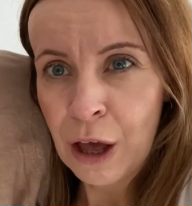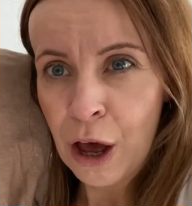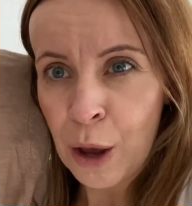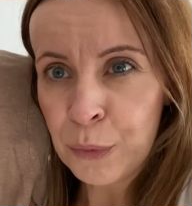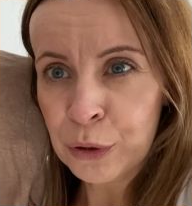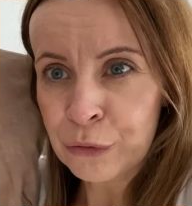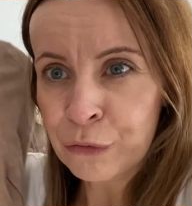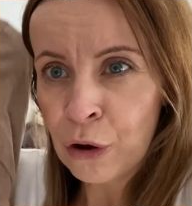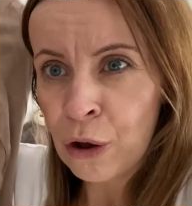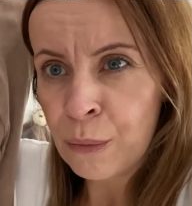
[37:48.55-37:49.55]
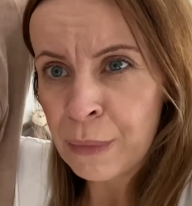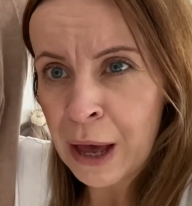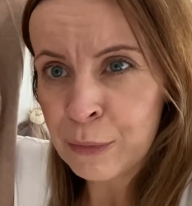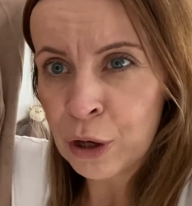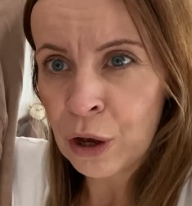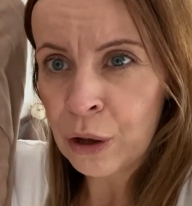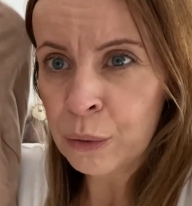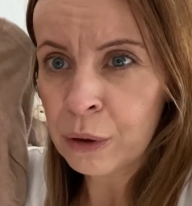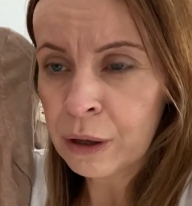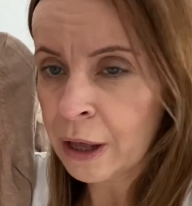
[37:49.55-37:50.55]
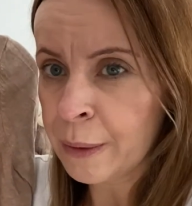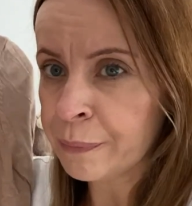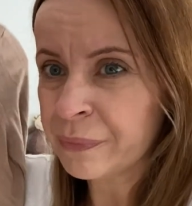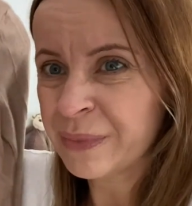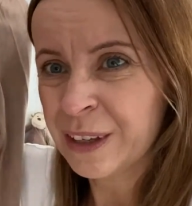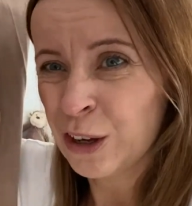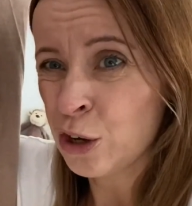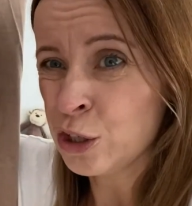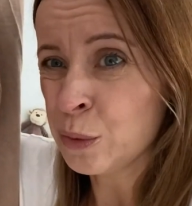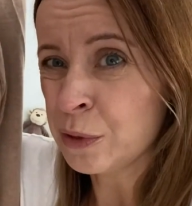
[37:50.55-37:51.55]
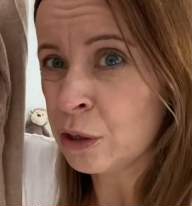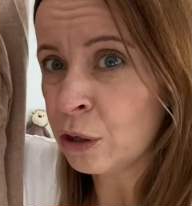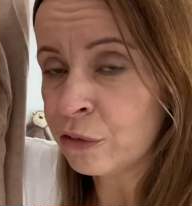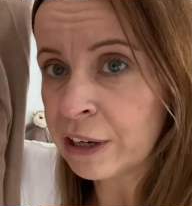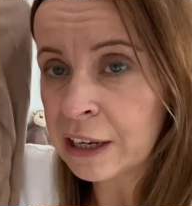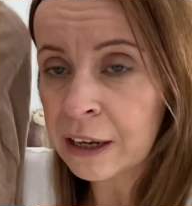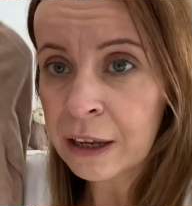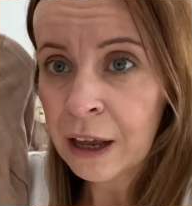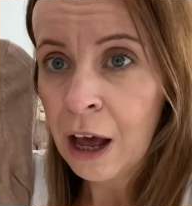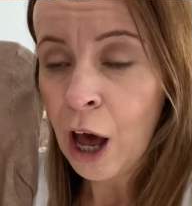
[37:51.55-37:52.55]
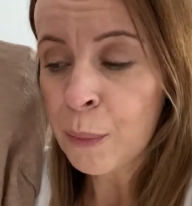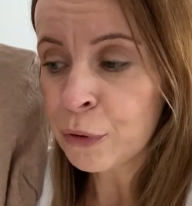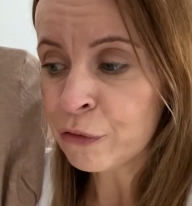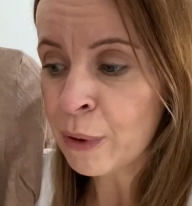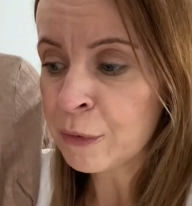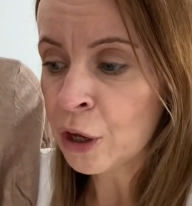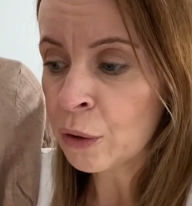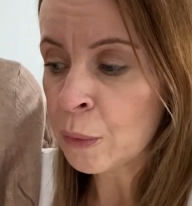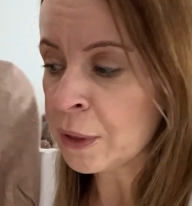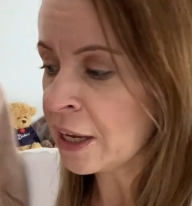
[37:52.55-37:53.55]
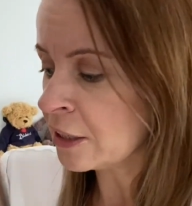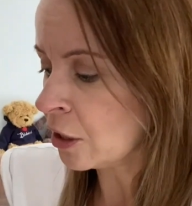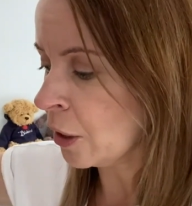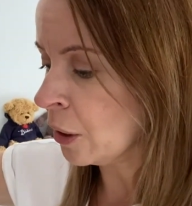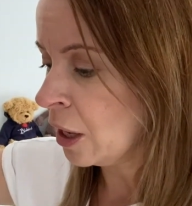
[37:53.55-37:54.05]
I bought it from M&Co. Could do with an iron, really. I bought it from M&Co a couple of years ago.